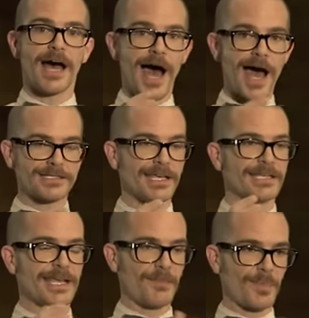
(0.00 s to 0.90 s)
to hot
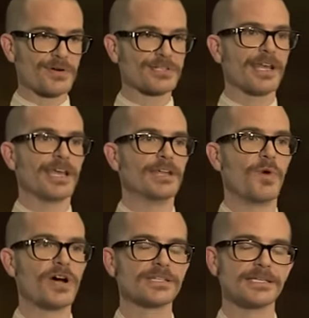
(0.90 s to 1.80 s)
tempers in
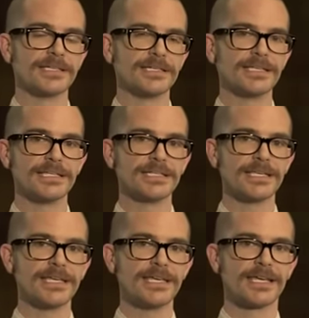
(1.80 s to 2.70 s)
Washington,
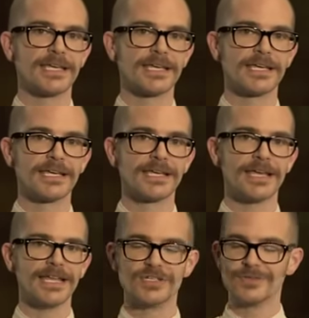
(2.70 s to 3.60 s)
D.C.,
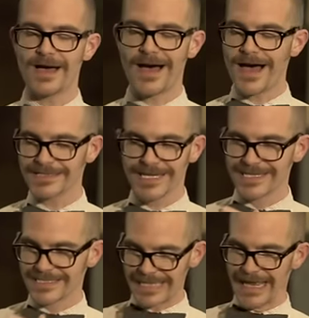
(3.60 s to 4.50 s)
and to the hot
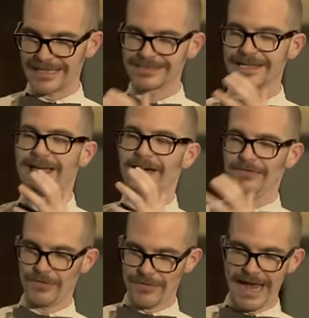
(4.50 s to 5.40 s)
sands
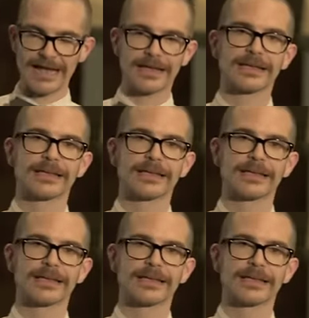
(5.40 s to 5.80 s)
of Iraq.